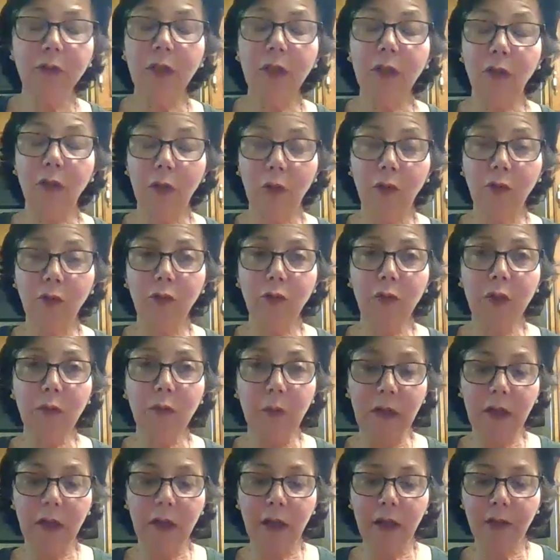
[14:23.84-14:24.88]
I told you, is
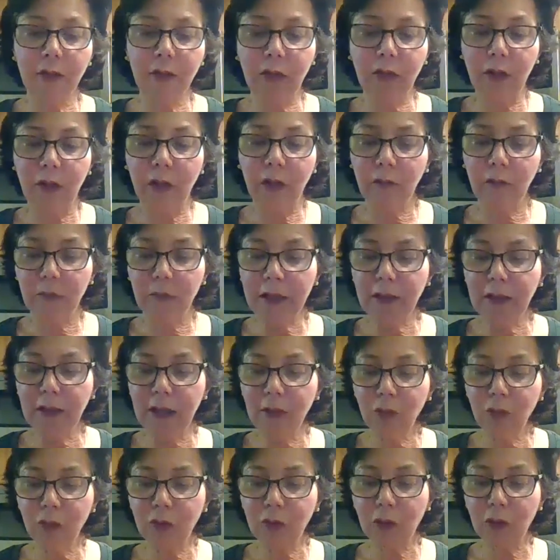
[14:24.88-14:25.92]
because the red
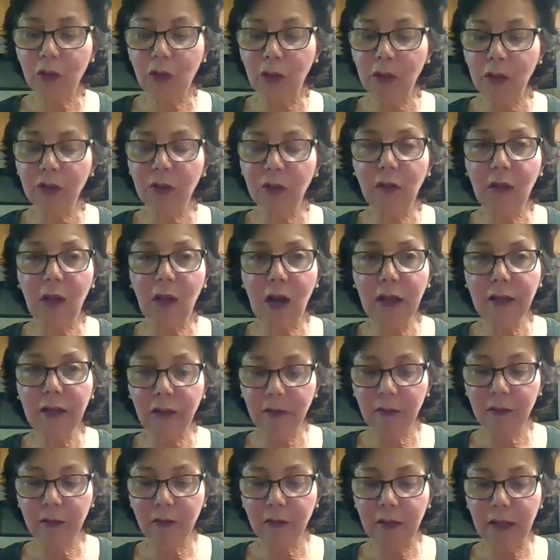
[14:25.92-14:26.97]
lentils are cooked a lot.
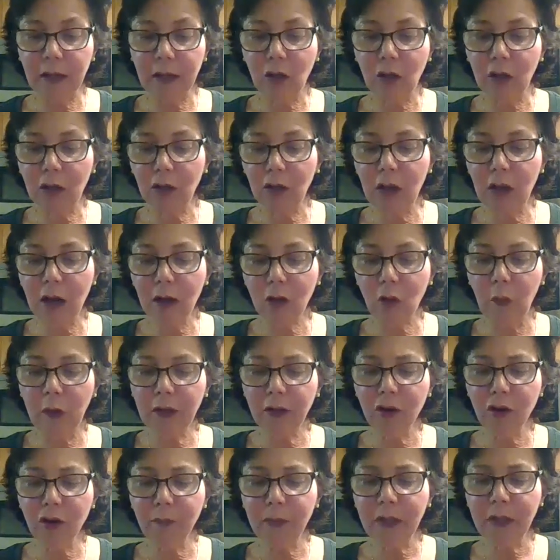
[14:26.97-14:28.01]
They cook a lot
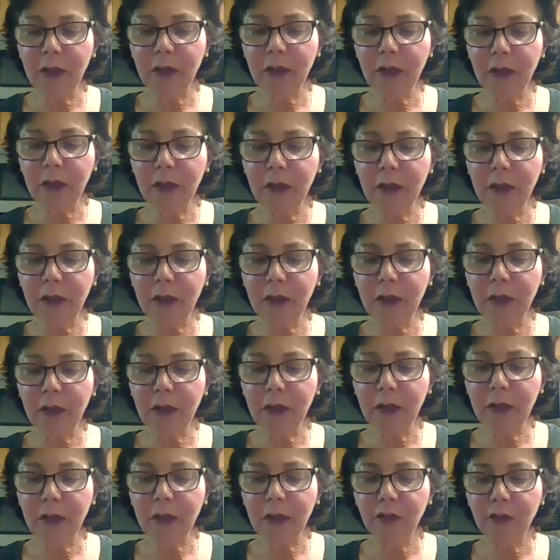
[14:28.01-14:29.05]
quicker because they're actually
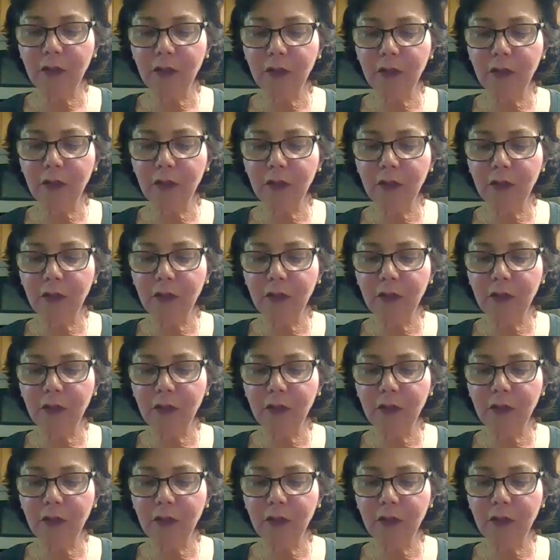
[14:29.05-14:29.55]
split.